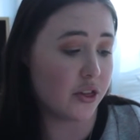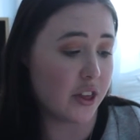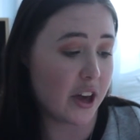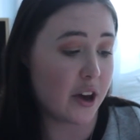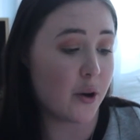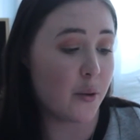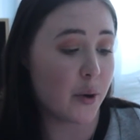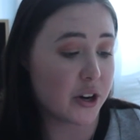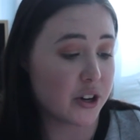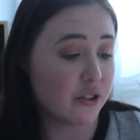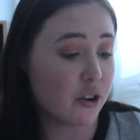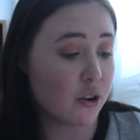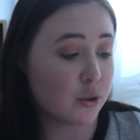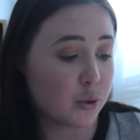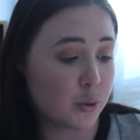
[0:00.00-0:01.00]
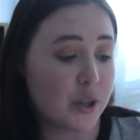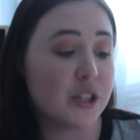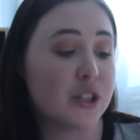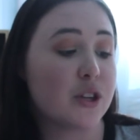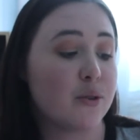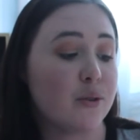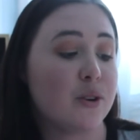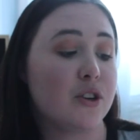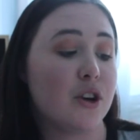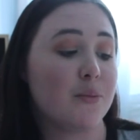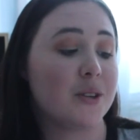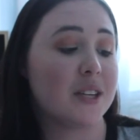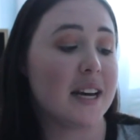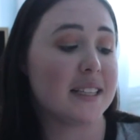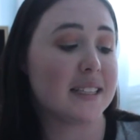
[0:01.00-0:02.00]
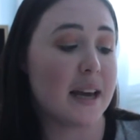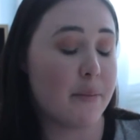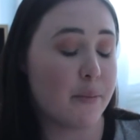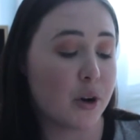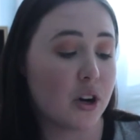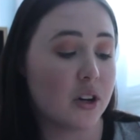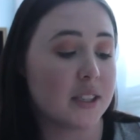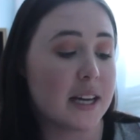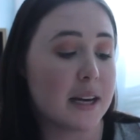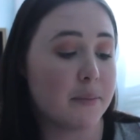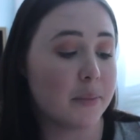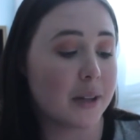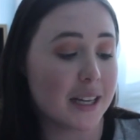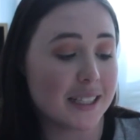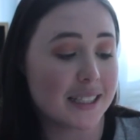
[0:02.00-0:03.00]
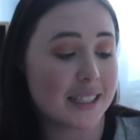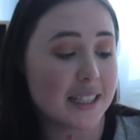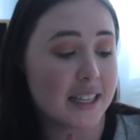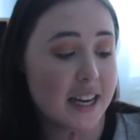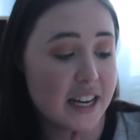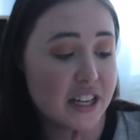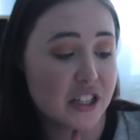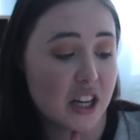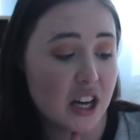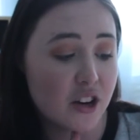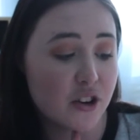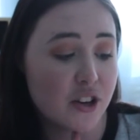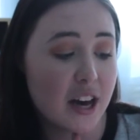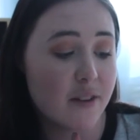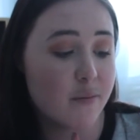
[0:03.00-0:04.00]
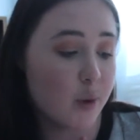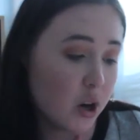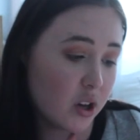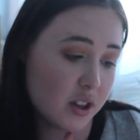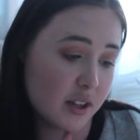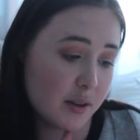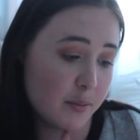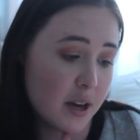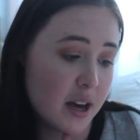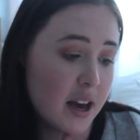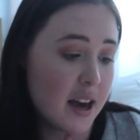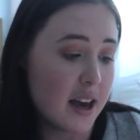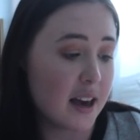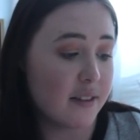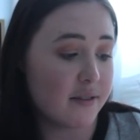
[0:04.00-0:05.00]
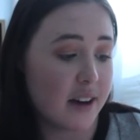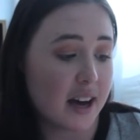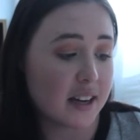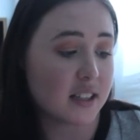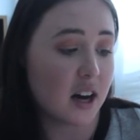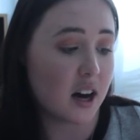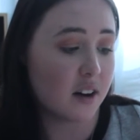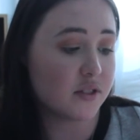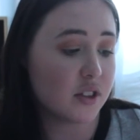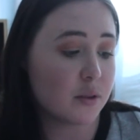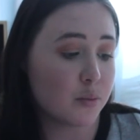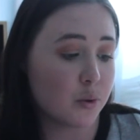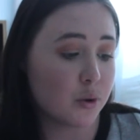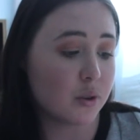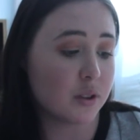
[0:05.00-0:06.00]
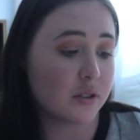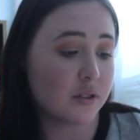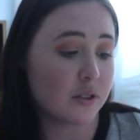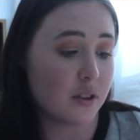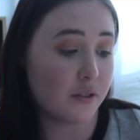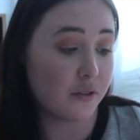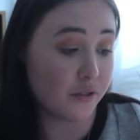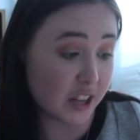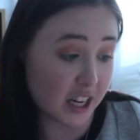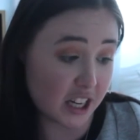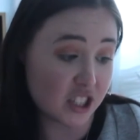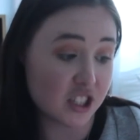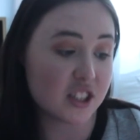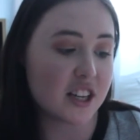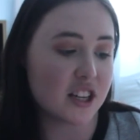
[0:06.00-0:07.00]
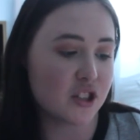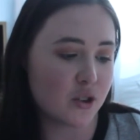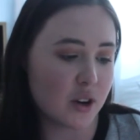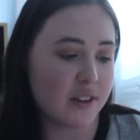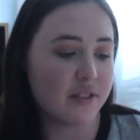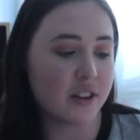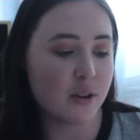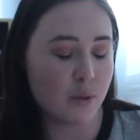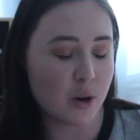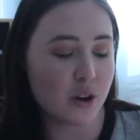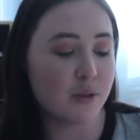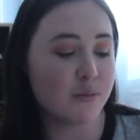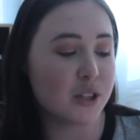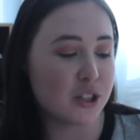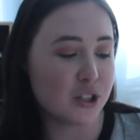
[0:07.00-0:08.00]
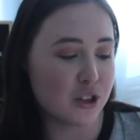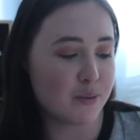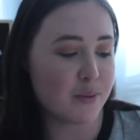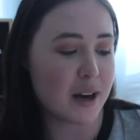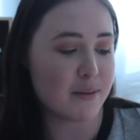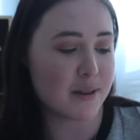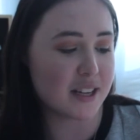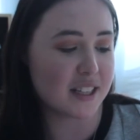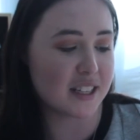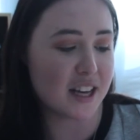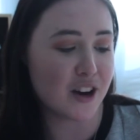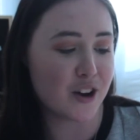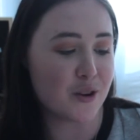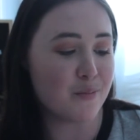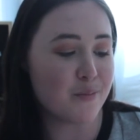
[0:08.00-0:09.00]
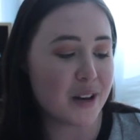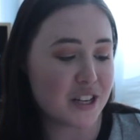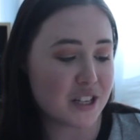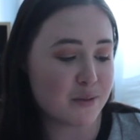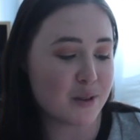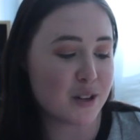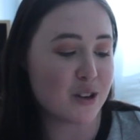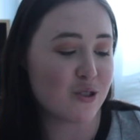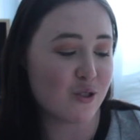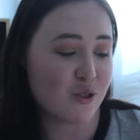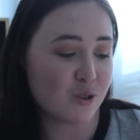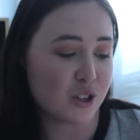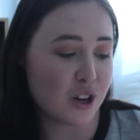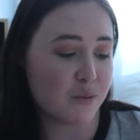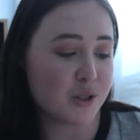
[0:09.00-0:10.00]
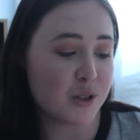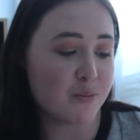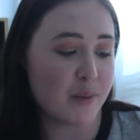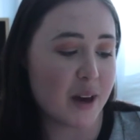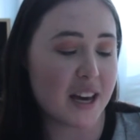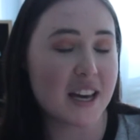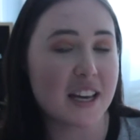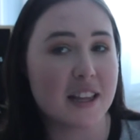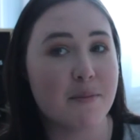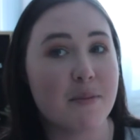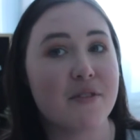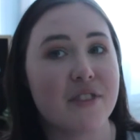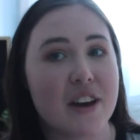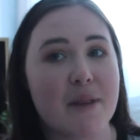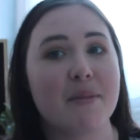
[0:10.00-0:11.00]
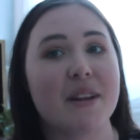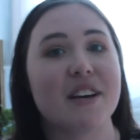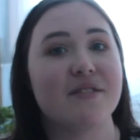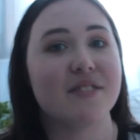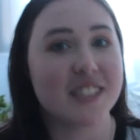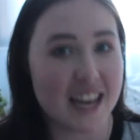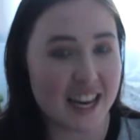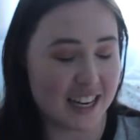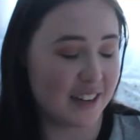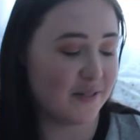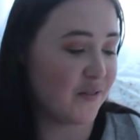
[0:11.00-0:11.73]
they're one-year-old twins who were adopted as embryos and implanted in Angela who gave birth to them. In fact, after the book was finished, they joyfully welcomed a new baby into their home, Benjamin, through adoption, making them a family of 10.